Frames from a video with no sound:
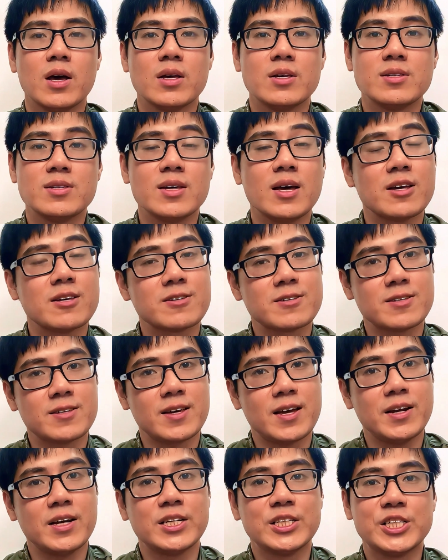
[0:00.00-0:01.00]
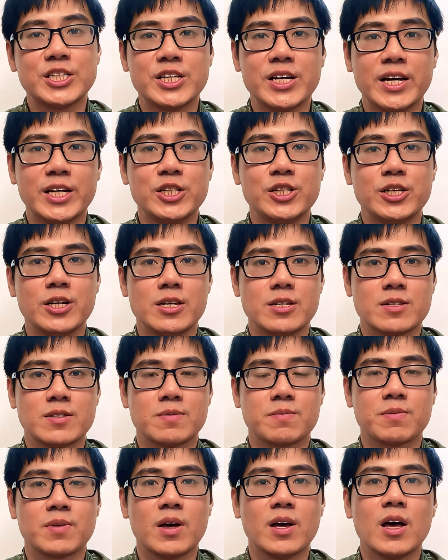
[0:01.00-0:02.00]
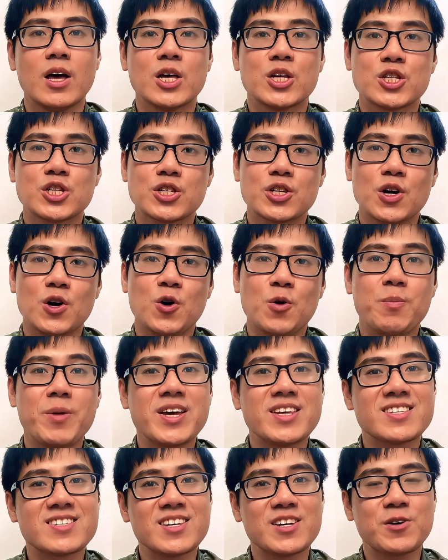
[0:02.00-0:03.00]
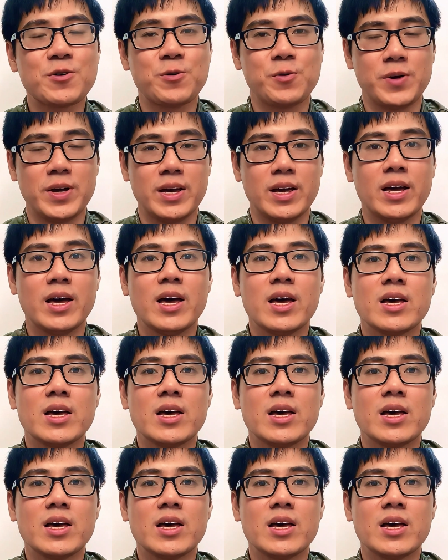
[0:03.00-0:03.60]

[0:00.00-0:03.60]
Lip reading: the ascendant changes. So basically,